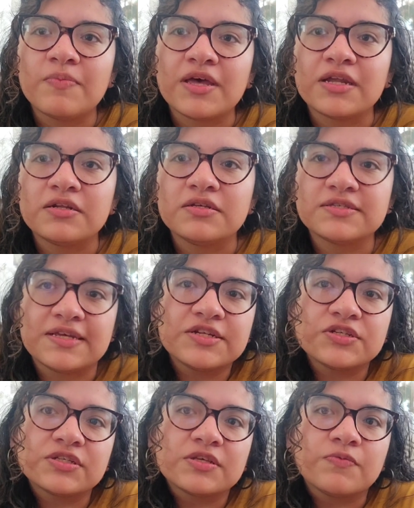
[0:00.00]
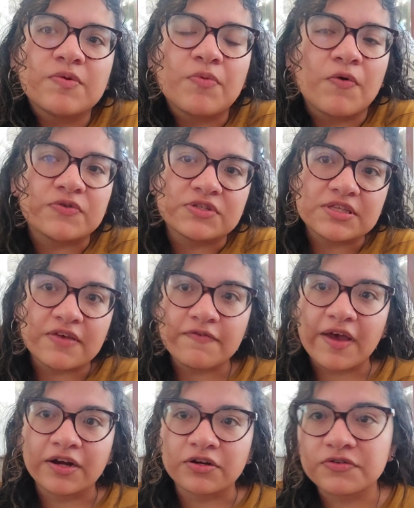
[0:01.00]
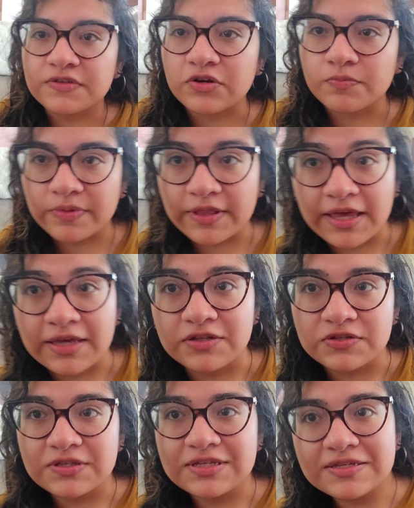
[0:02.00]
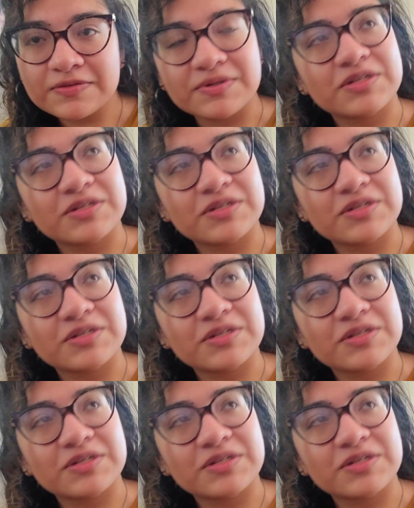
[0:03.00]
but essentially we both just have factors that are playing into this,